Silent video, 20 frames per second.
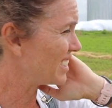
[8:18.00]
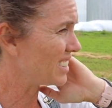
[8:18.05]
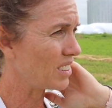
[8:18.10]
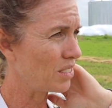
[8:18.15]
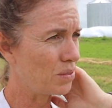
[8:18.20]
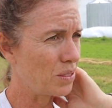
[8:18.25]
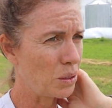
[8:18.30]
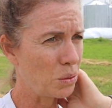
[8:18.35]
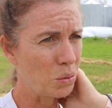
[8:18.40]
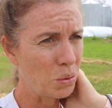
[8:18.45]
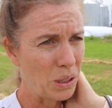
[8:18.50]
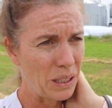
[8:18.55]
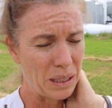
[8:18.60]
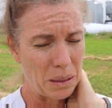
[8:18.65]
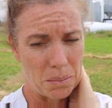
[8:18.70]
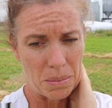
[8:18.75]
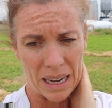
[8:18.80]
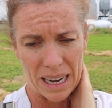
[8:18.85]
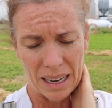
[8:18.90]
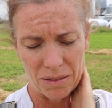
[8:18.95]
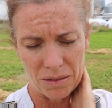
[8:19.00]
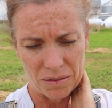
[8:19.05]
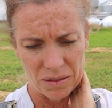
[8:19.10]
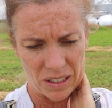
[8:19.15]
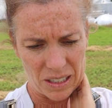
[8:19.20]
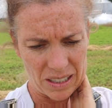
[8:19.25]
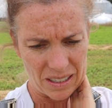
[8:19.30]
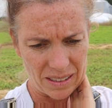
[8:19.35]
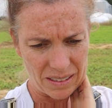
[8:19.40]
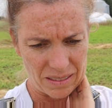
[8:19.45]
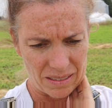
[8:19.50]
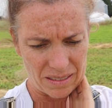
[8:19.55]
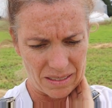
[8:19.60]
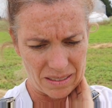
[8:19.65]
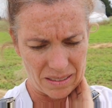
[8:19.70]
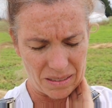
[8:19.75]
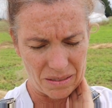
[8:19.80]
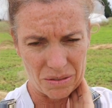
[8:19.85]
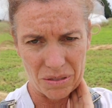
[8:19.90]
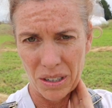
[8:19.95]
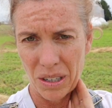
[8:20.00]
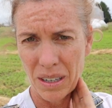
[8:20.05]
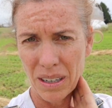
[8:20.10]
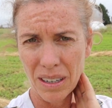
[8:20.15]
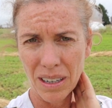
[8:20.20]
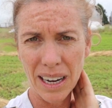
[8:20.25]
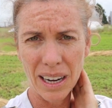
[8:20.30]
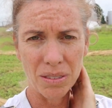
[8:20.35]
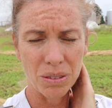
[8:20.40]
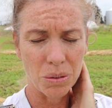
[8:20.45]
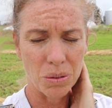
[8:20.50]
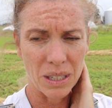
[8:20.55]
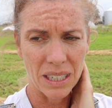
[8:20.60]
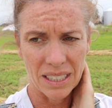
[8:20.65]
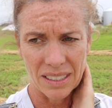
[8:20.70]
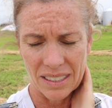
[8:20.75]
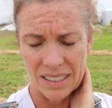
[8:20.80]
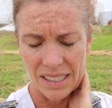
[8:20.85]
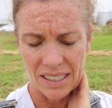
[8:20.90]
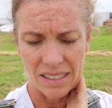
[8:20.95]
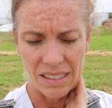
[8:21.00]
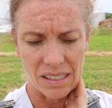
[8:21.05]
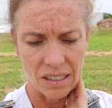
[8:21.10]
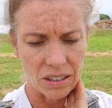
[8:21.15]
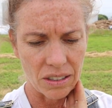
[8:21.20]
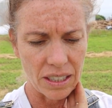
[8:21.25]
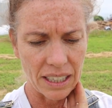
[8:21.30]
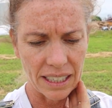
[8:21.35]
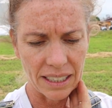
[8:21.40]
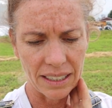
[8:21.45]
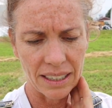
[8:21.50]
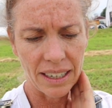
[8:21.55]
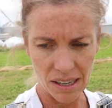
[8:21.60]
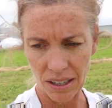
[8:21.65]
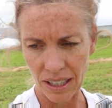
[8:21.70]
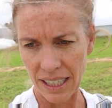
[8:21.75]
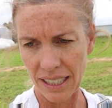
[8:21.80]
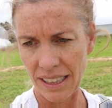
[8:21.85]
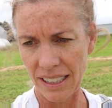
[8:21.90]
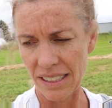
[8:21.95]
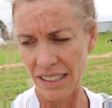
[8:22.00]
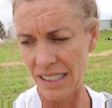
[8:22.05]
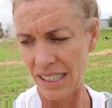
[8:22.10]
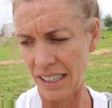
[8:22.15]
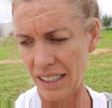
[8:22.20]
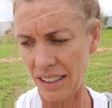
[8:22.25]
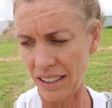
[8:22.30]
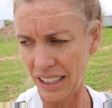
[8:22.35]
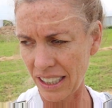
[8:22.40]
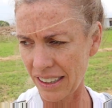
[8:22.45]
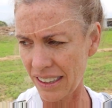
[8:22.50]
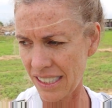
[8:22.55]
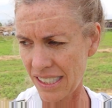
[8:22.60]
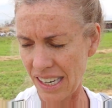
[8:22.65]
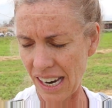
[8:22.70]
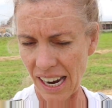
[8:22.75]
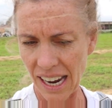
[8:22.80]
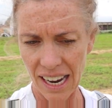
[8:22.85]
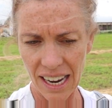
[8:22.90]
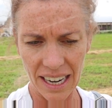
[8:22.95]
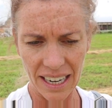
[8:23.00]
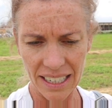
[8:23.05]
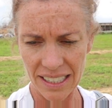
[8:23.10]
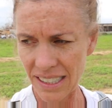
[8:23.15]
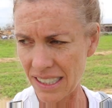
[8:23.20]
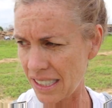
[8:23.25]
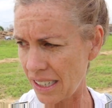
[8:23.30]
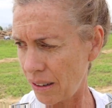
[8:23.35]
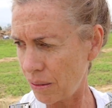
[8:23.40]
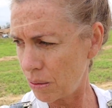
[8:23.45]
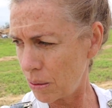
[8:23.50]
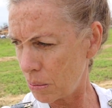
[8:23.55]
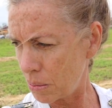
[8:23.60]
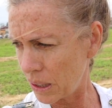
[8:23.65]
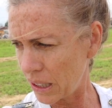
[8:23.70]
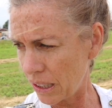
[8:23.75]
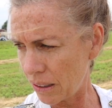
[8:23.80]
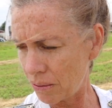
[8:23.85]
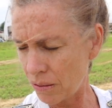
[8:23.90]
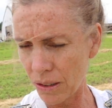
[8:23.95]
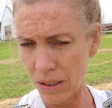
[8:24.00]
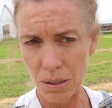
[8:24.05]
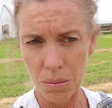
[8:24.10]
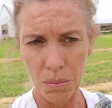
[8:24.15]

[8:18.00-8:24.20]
still feel really bad for for everyone else that's hurting. All right, let's take a look at this hay and see if we'll be good for